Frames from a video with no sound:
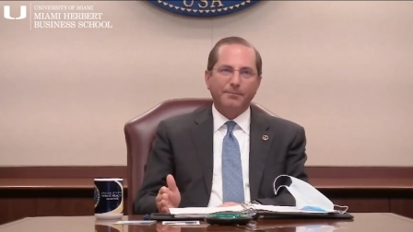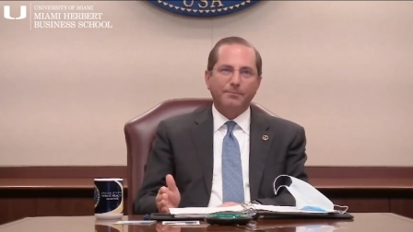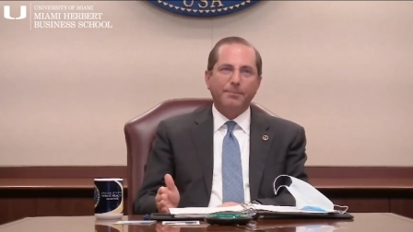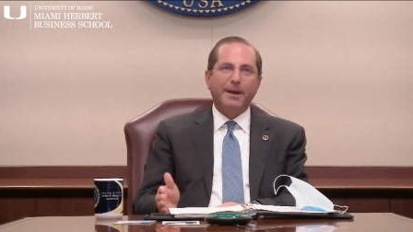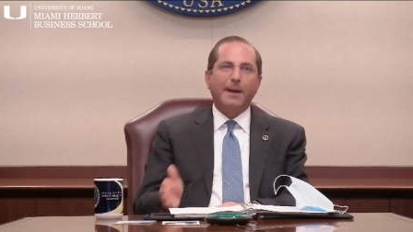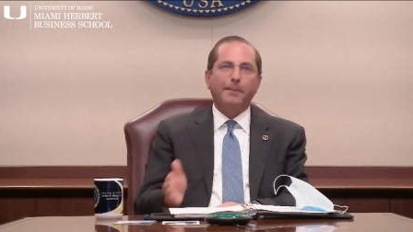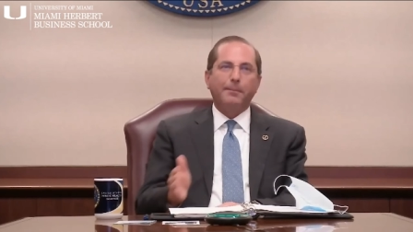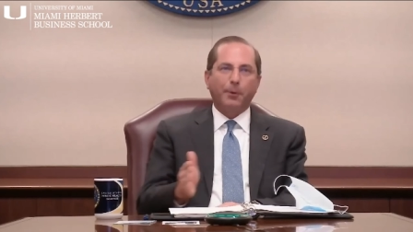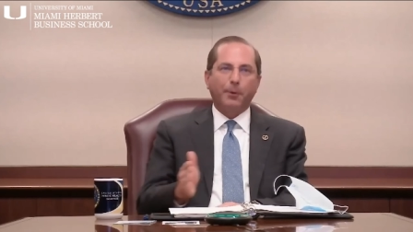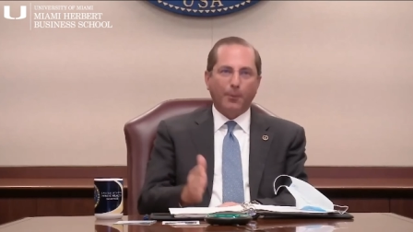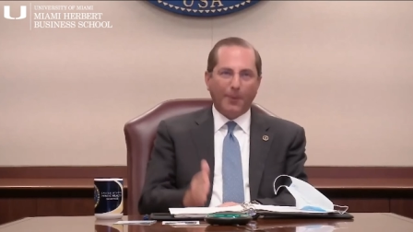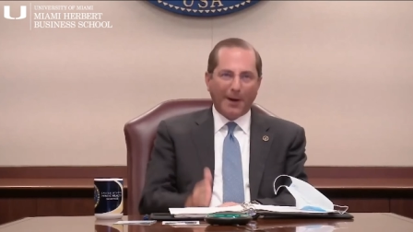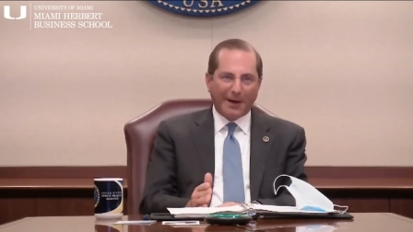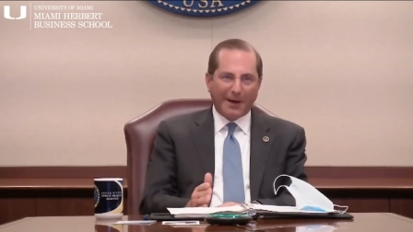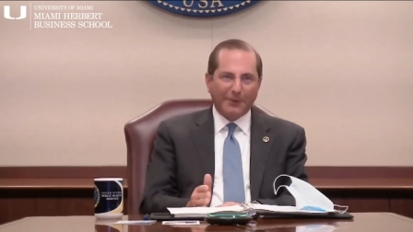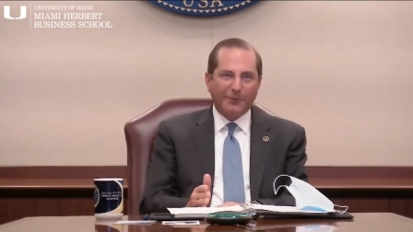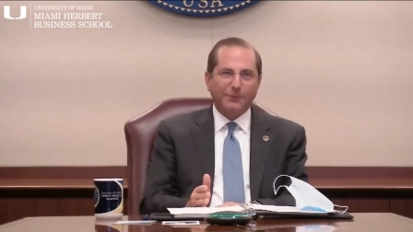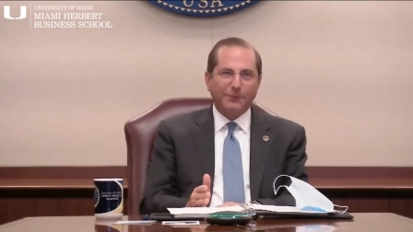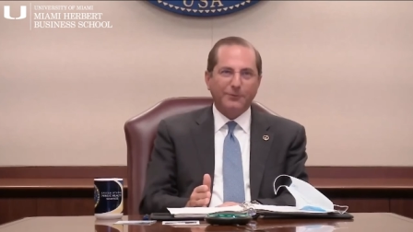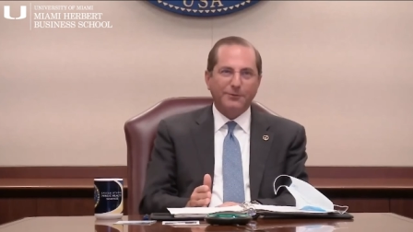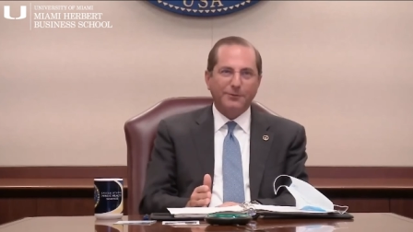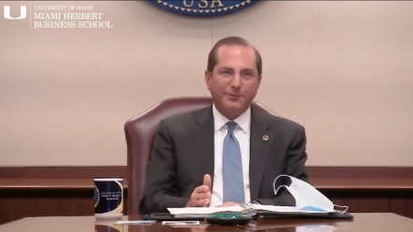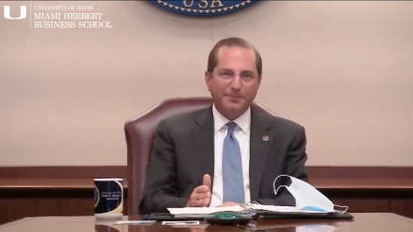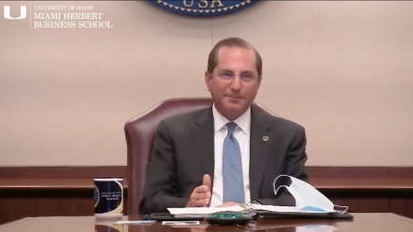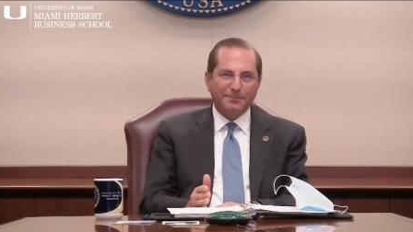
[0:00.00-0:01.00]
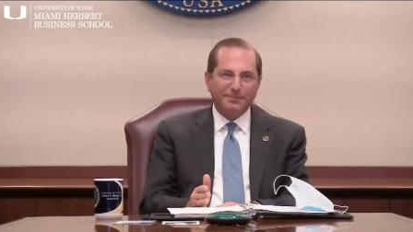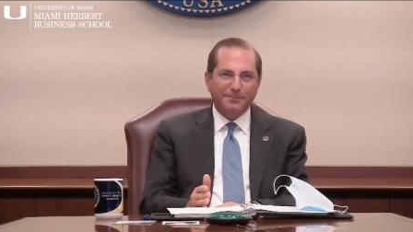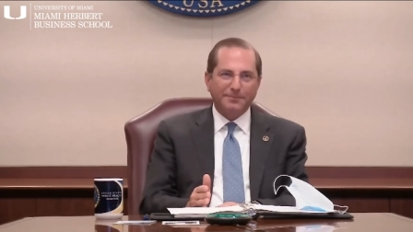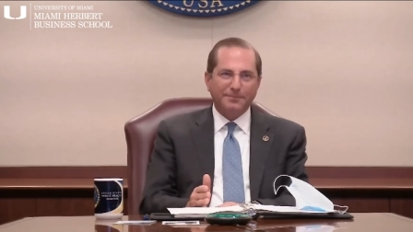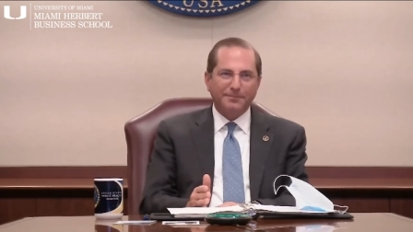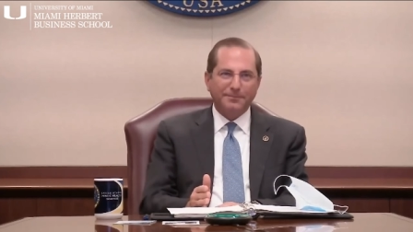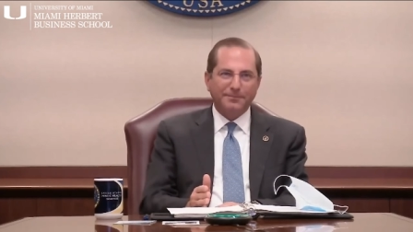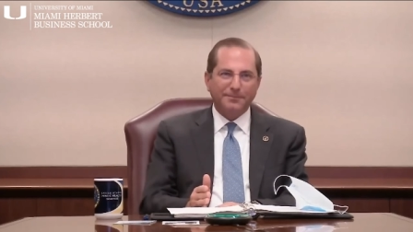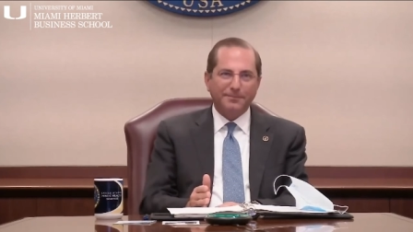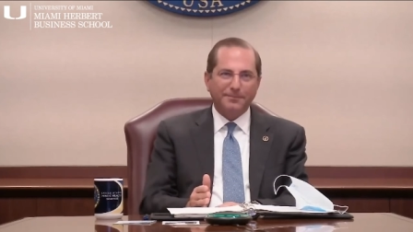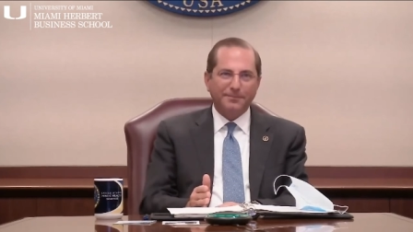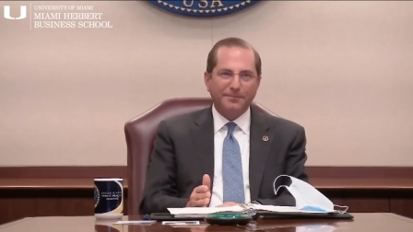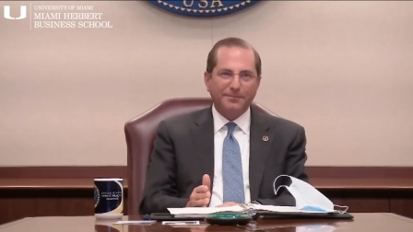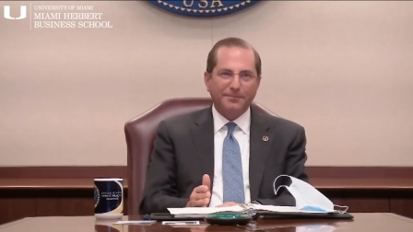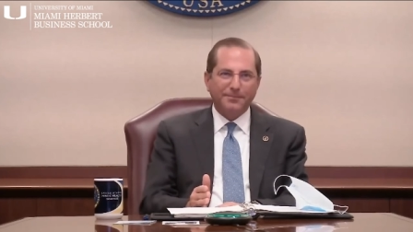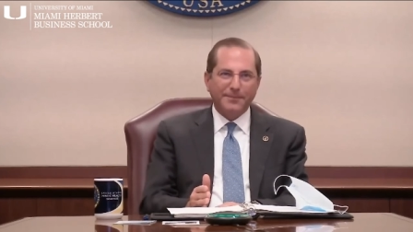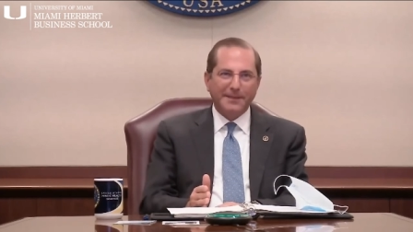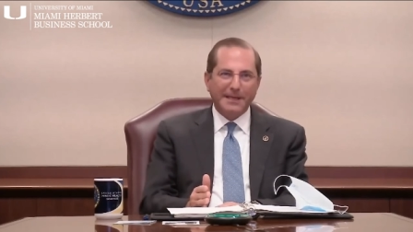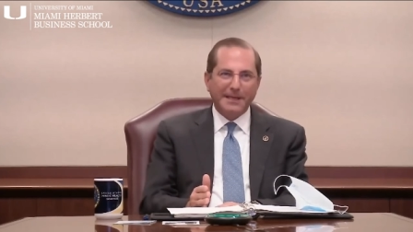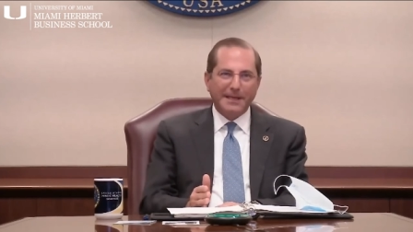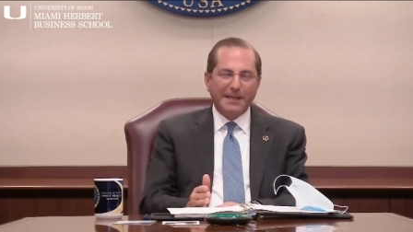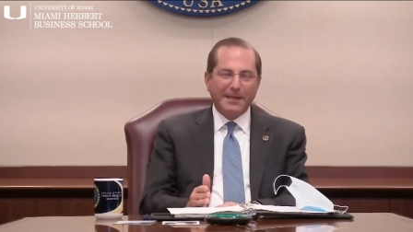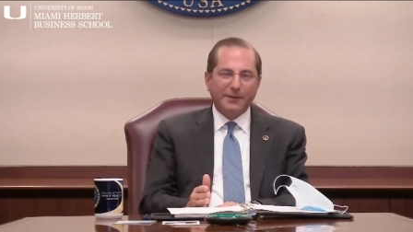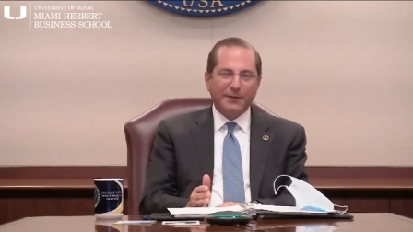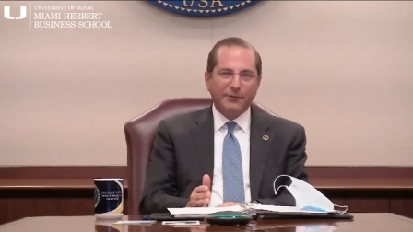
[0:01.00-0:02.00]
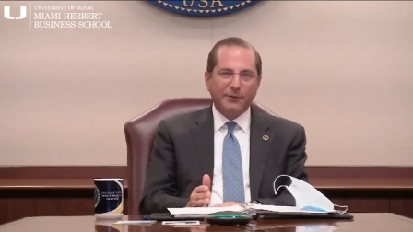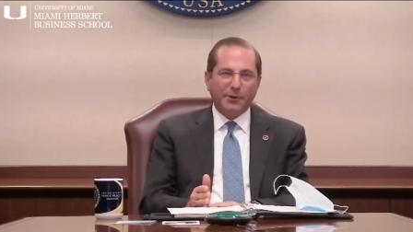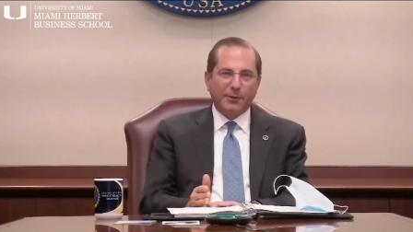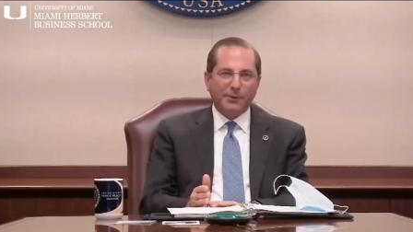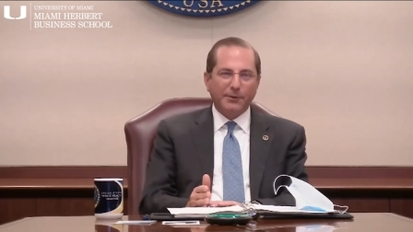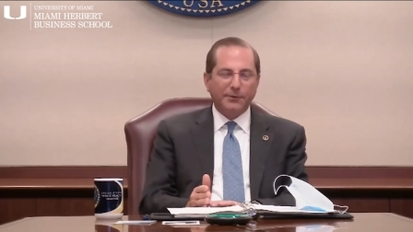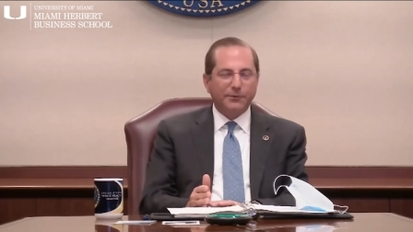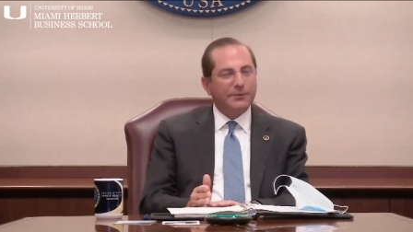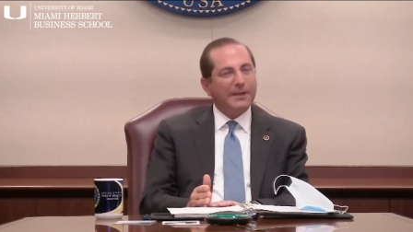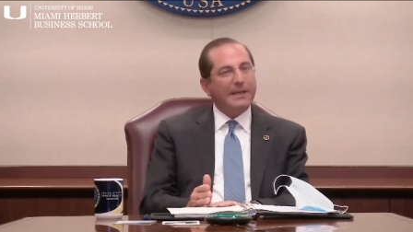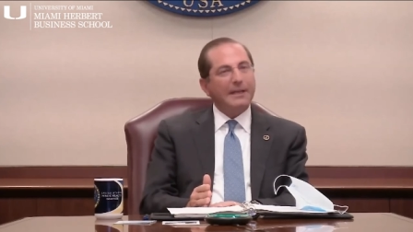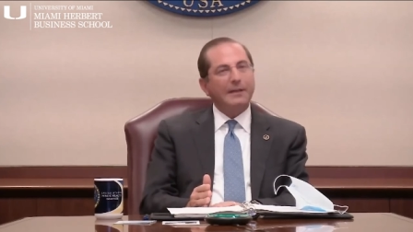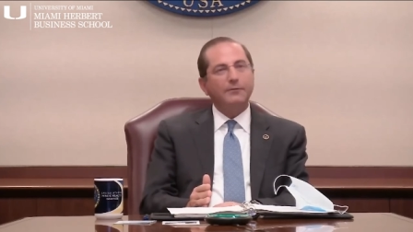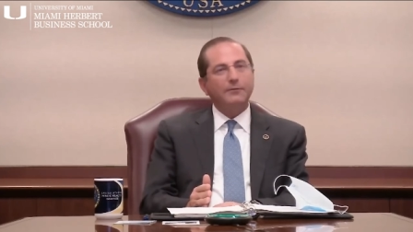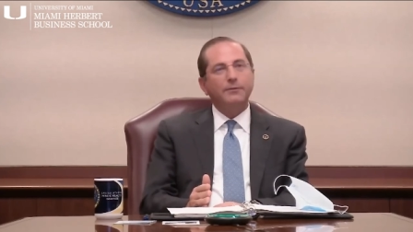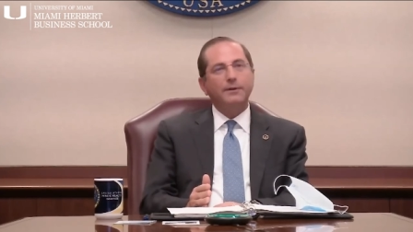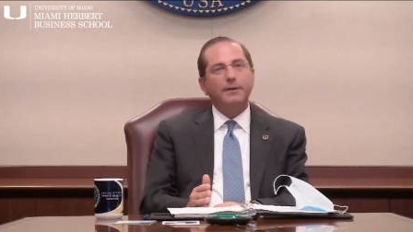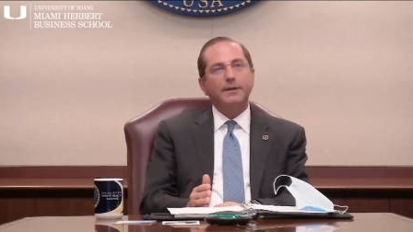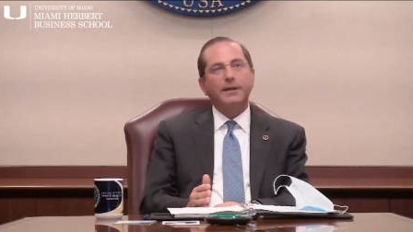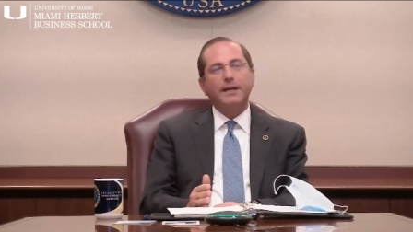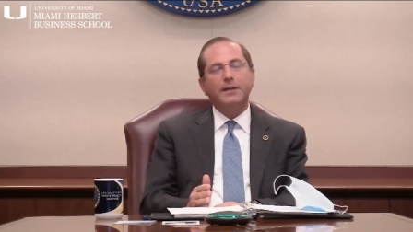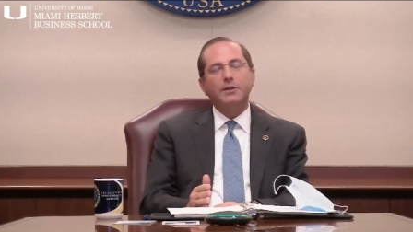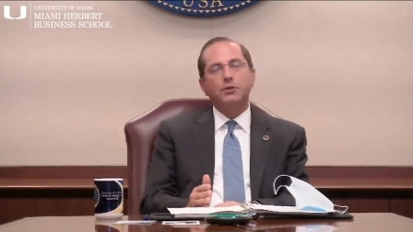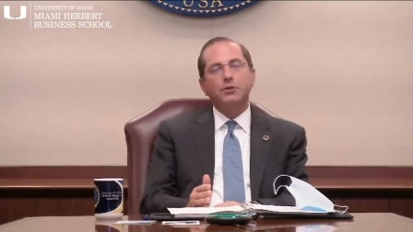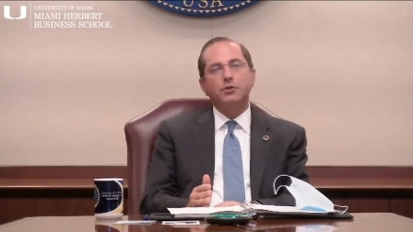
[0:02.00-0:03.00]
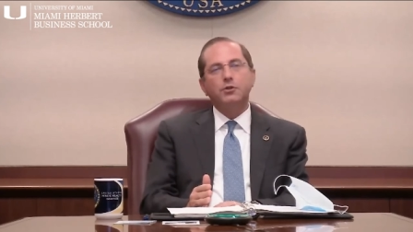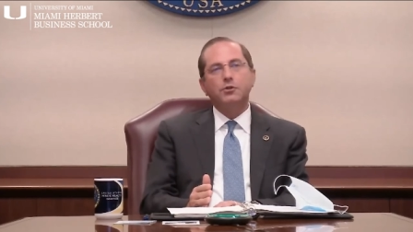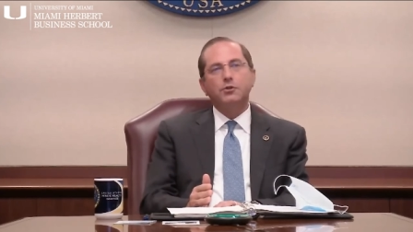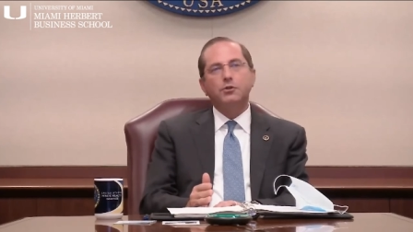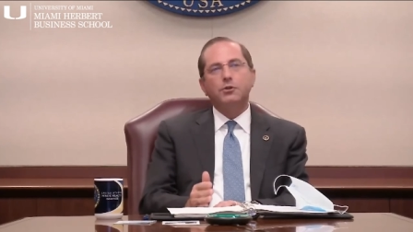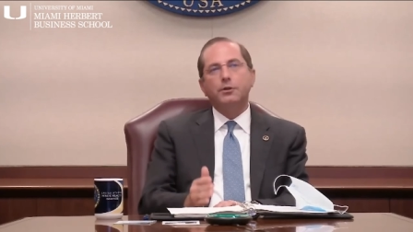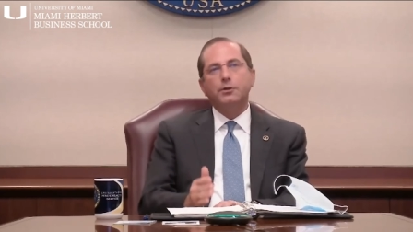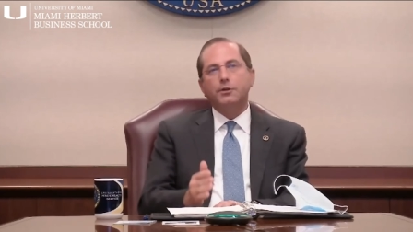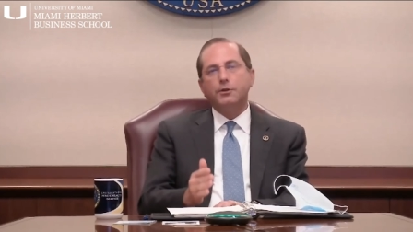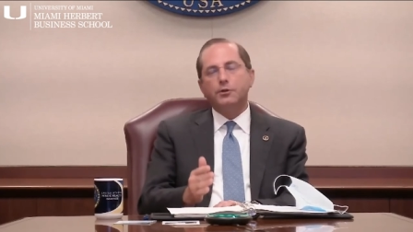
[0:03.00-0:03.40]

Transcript: paper records. So instead of a